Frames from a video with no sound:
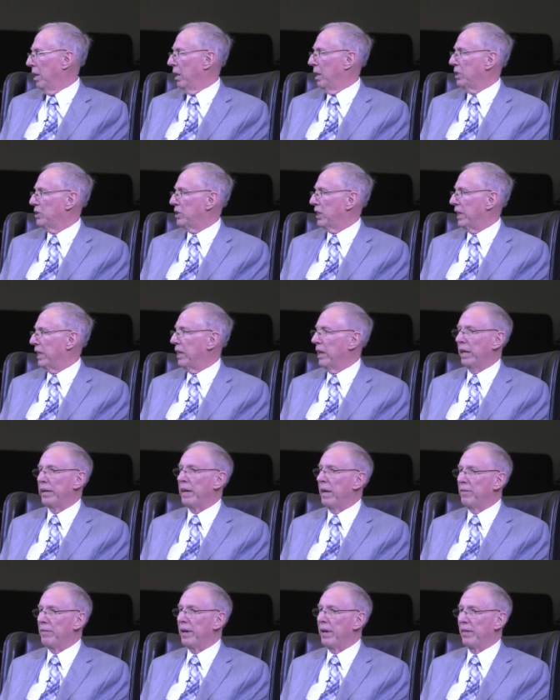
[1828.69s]
See, it doesn't
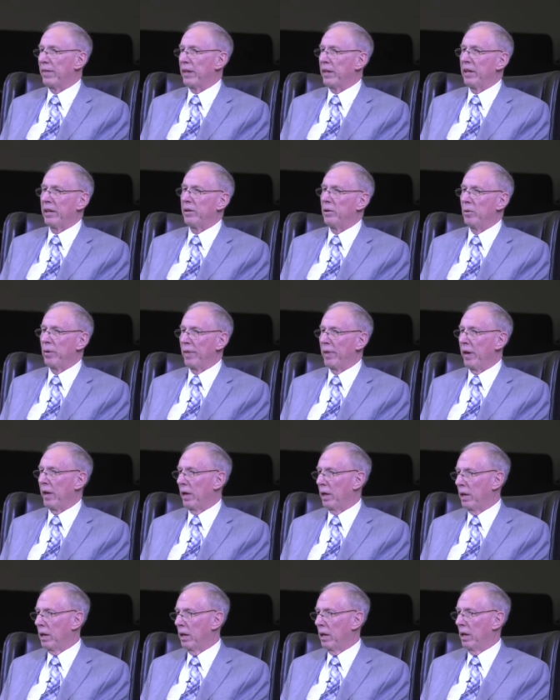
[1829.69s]
have anything to do with
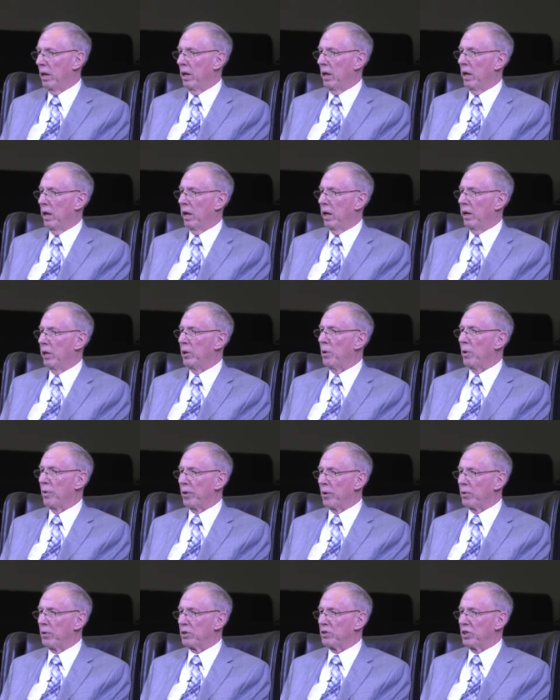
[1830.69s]
that. You know what
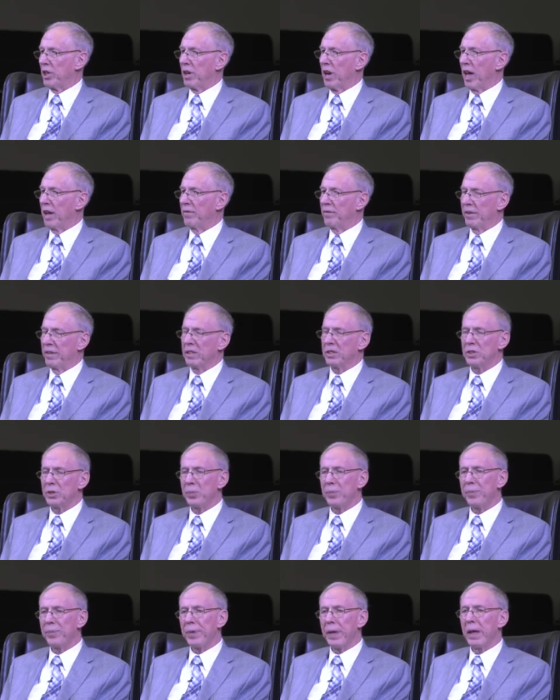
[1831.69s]
the Christian life is?
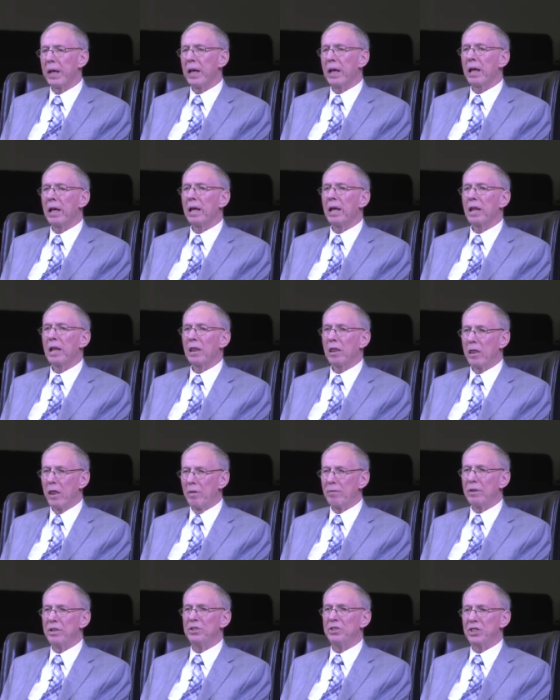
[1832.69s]

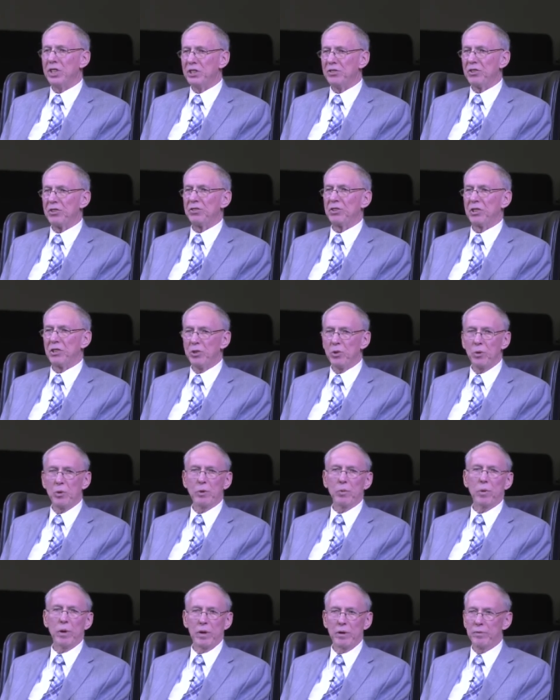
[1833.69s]
Loving Jesus and
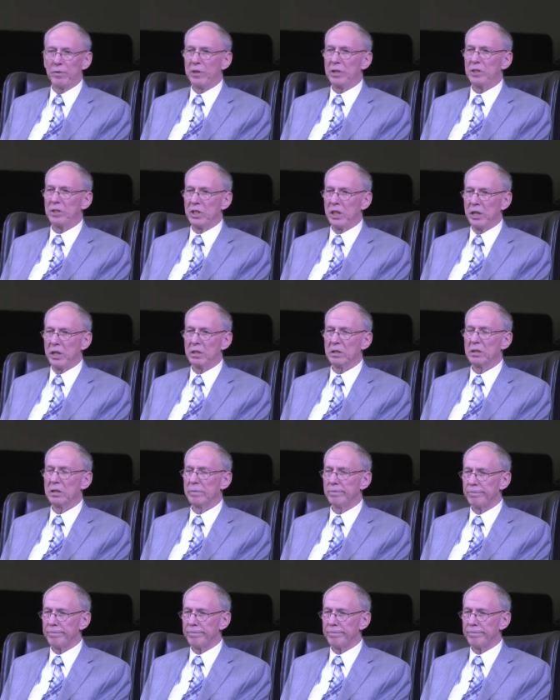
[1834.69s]
doing whatever he says.